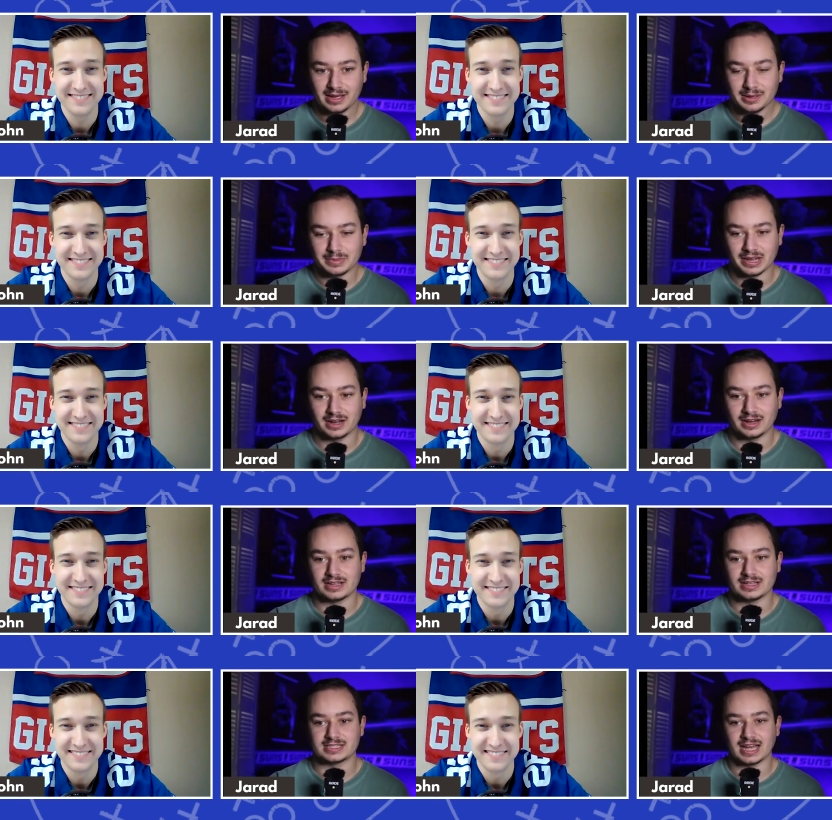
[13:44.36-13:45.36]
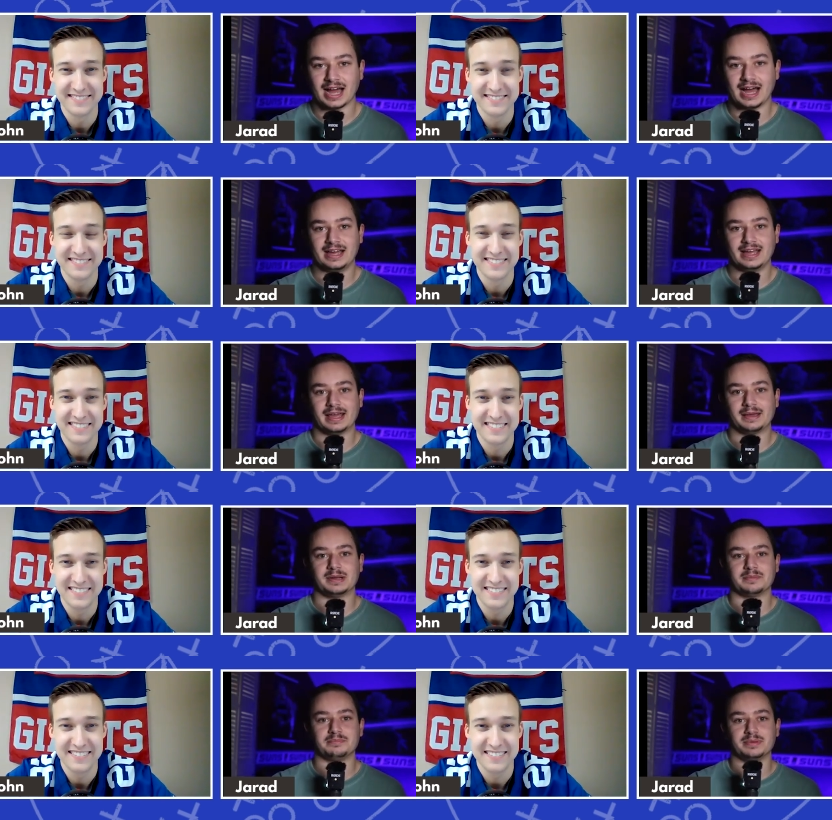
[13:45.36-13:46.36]
Speaker 1: because I am in a
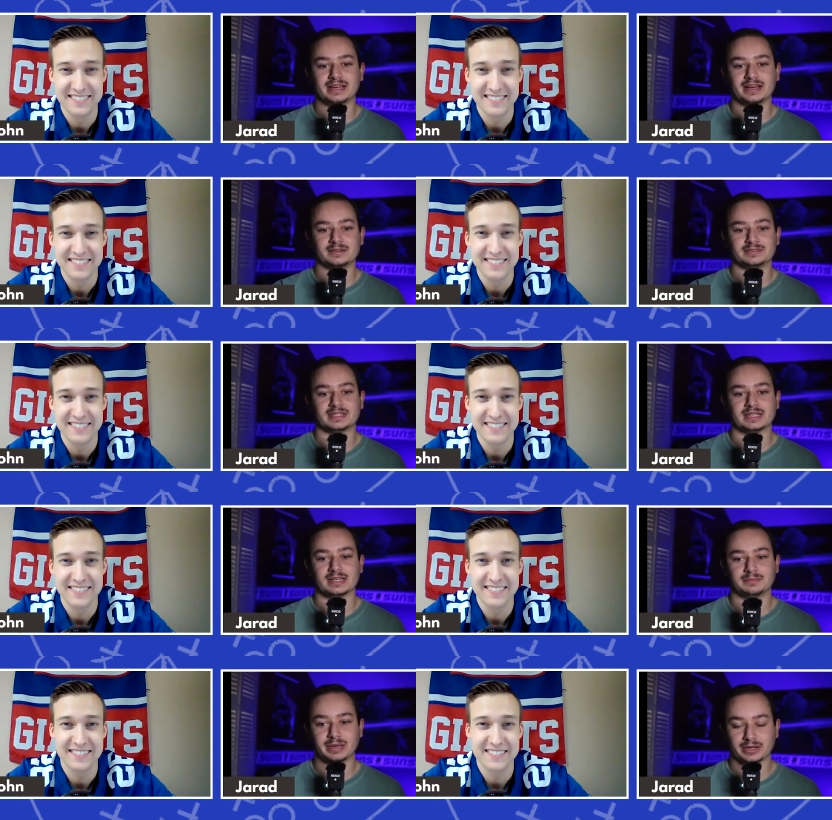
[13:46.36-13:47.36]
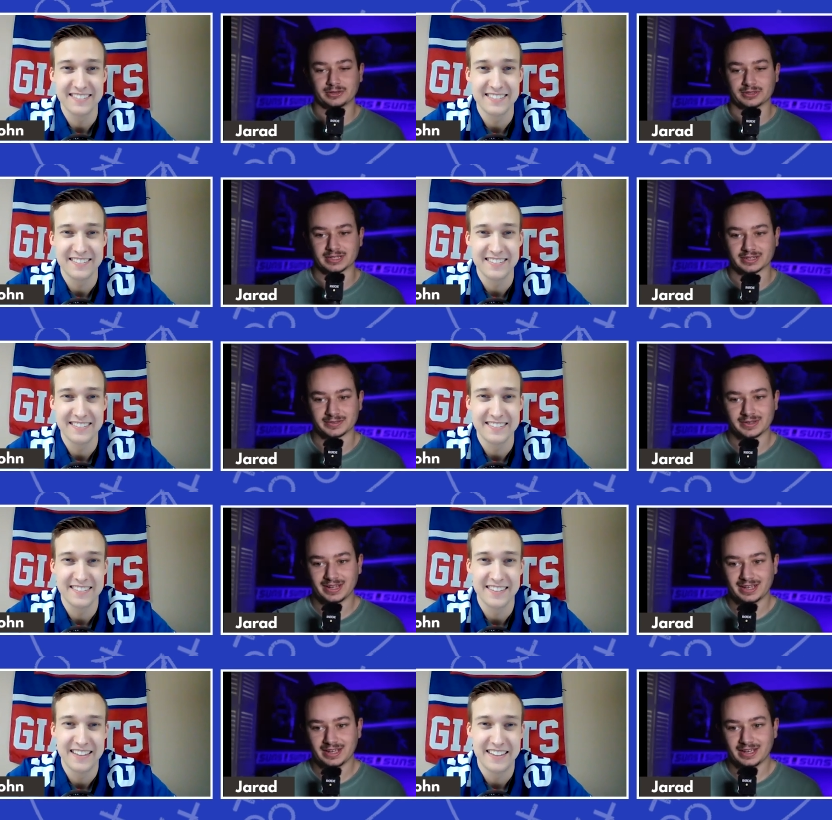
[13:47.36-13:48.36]
bit of a pickle here.
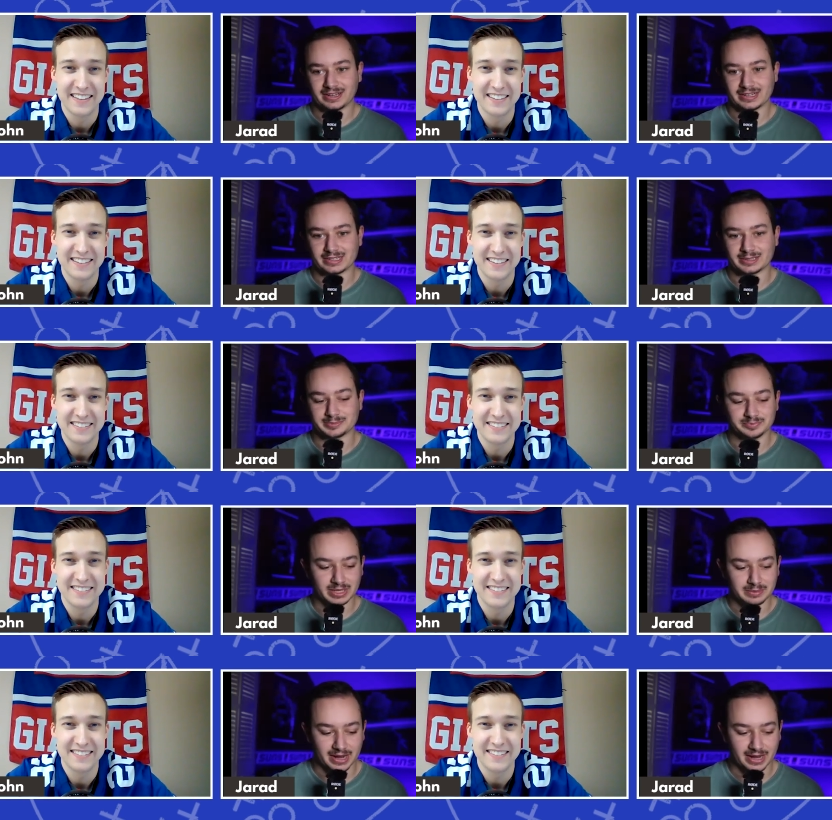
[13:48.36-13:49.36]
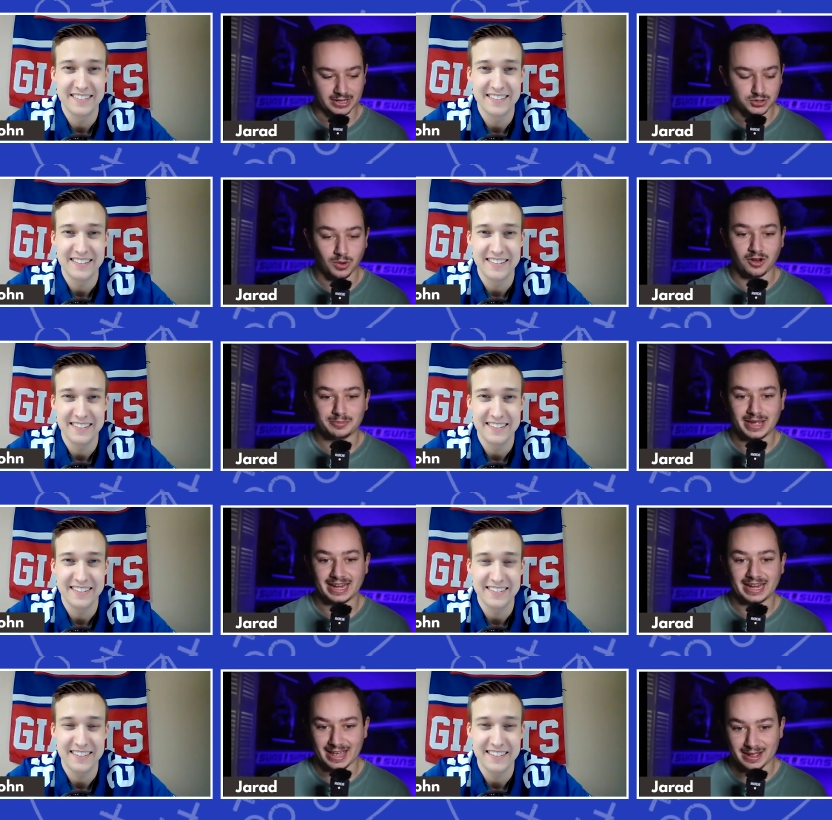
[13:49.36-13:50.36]
In my 12-man
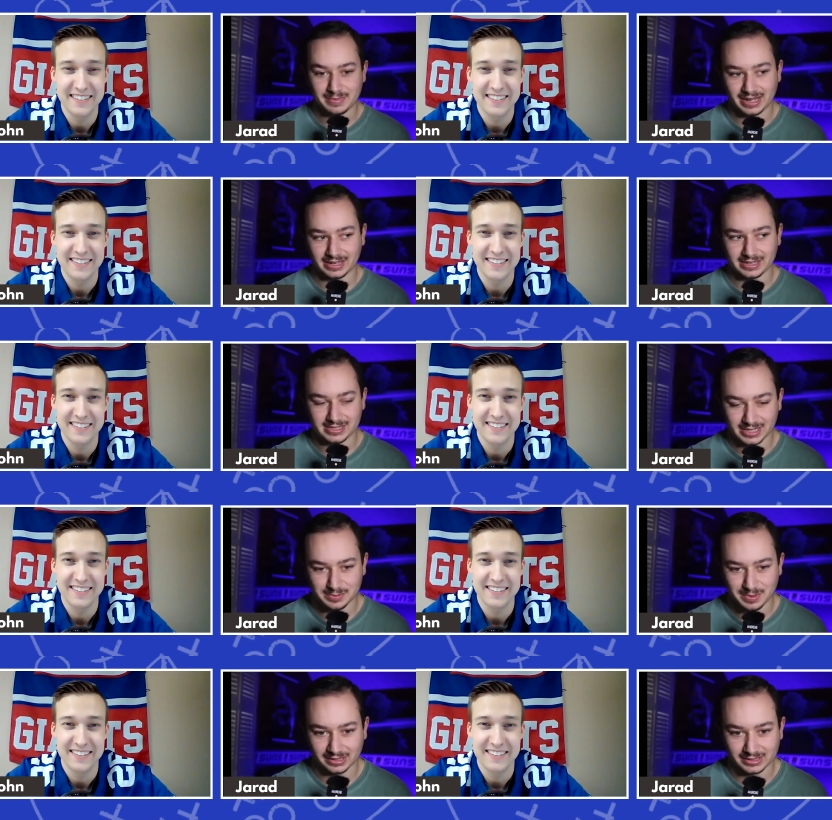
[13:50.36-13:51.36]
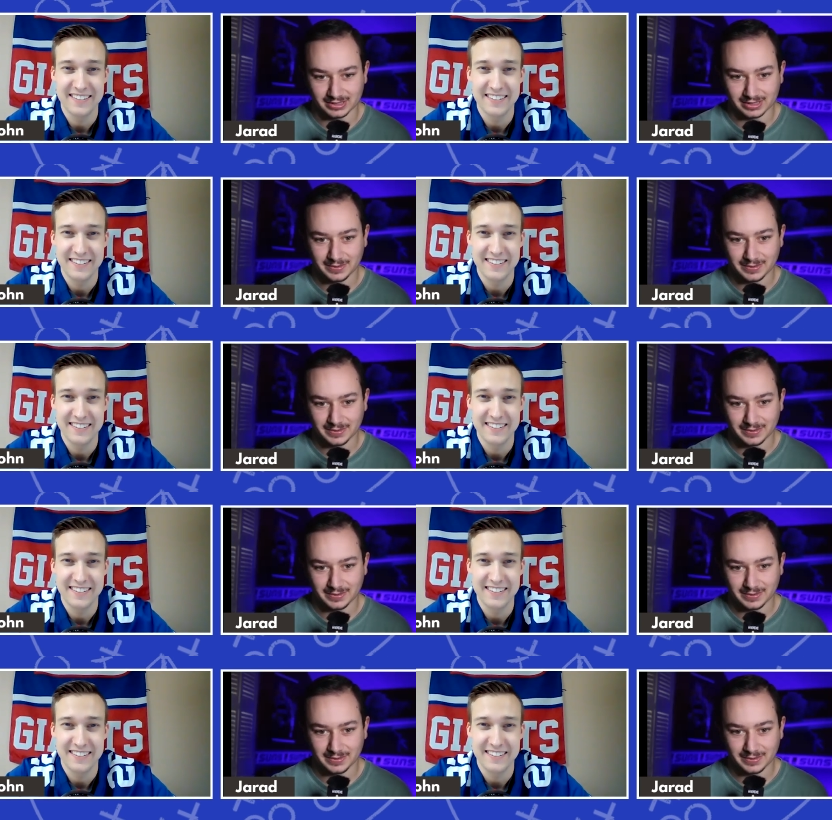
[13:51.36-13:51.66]
and my 6-man league,